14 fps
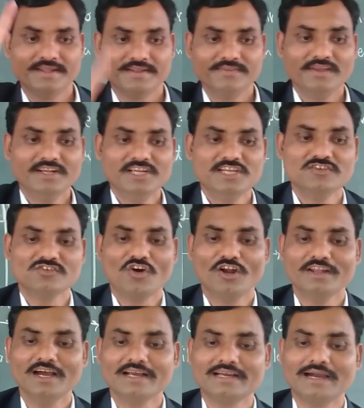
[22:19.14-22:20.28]
Then it is called
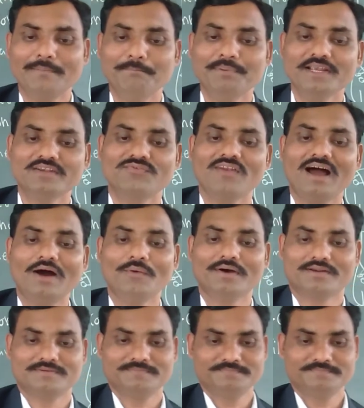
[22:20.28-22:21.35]
a complete flower.